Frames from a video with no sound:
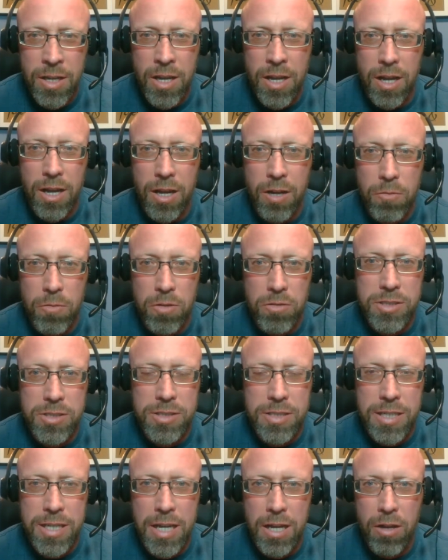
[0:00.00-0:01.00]
We'll
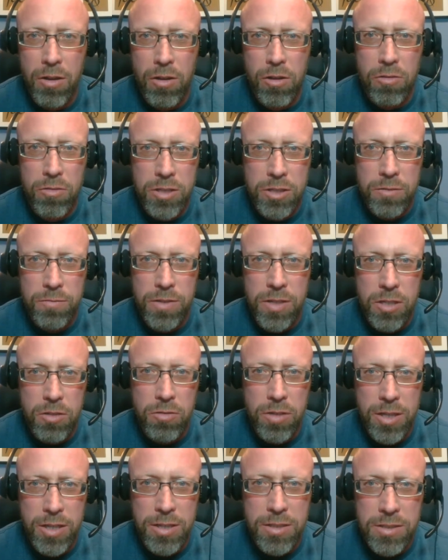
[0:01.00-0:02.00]
see how long this video
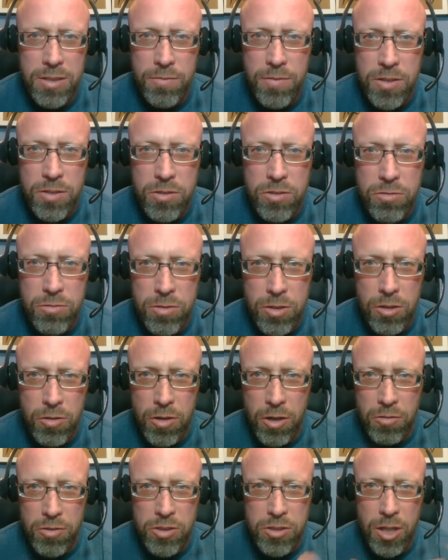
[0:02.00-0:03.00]
is. If it's too
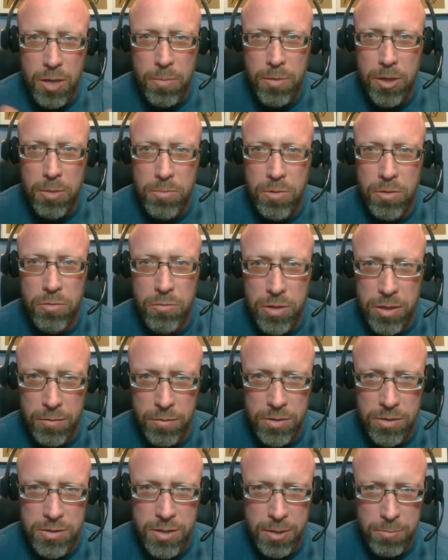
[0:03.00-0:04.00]
long, I'll chop it up into three
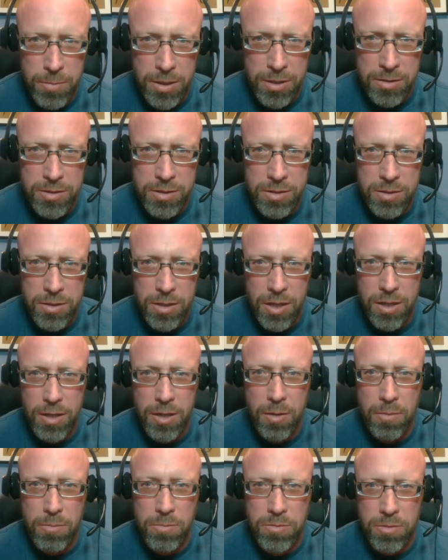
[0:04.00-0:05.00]
different segments.
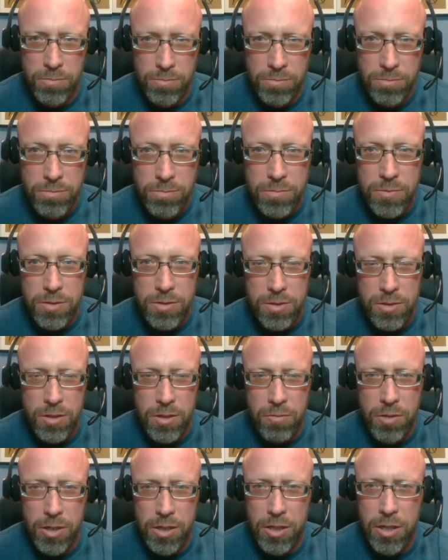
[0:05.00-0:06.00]

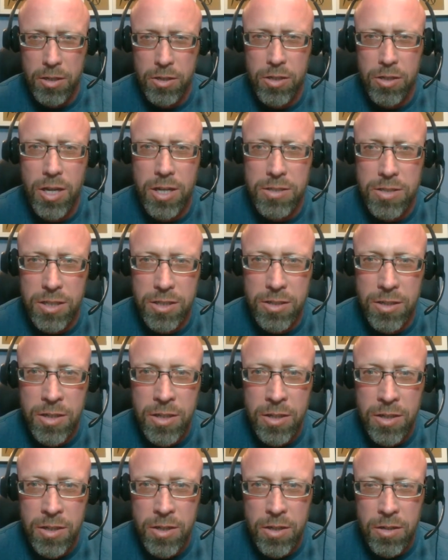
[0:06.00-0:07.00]
That way you guys can
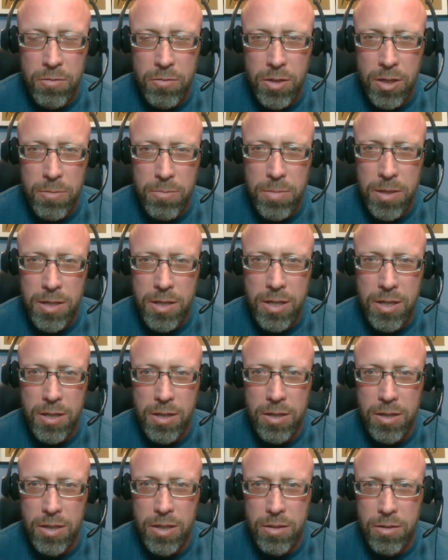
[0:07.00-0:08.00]
really peek in
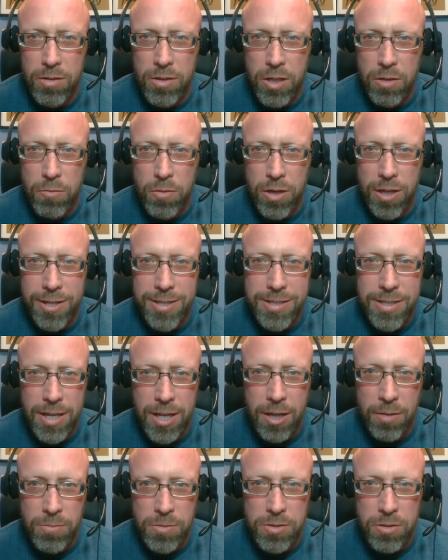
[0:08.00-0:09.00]
and look at one at a
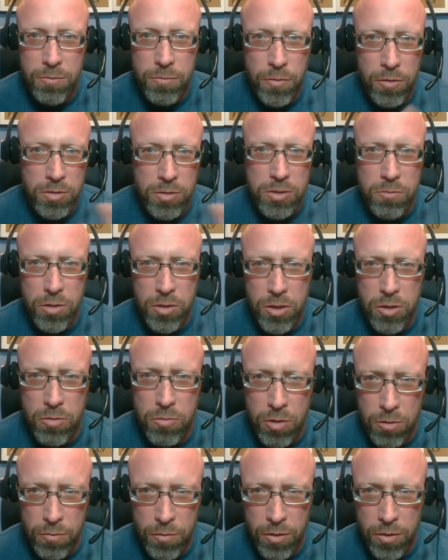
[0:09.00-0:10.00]
time. So first I want to go
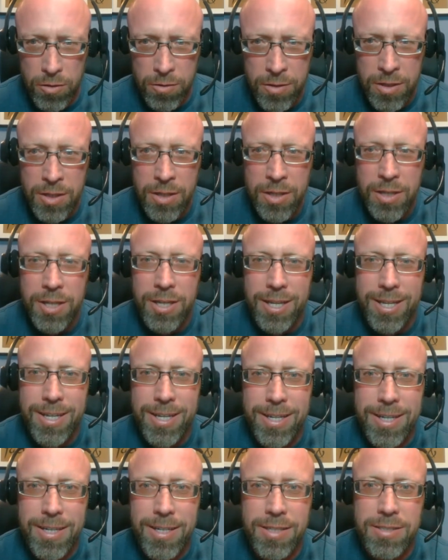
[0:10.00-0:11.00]
over
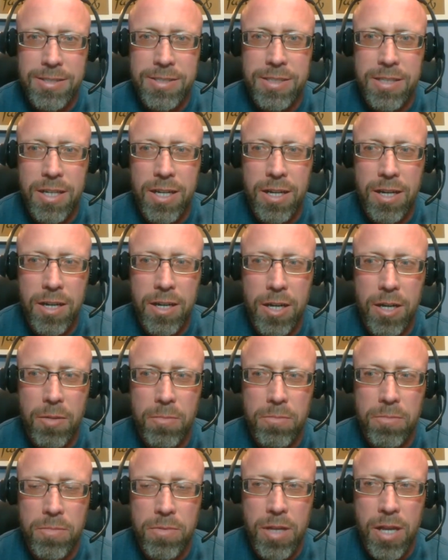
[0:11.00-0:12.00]
is
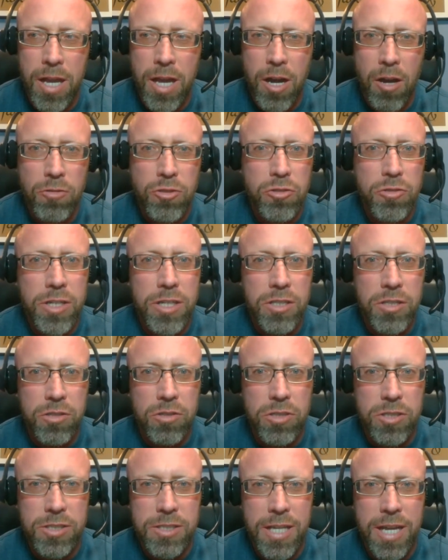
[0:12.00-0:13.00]
how to get your
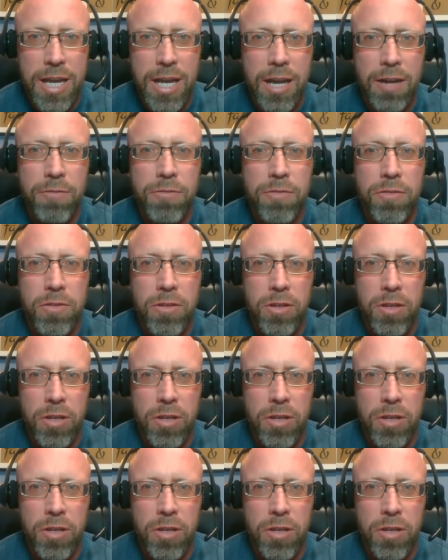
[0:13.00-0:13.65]
staff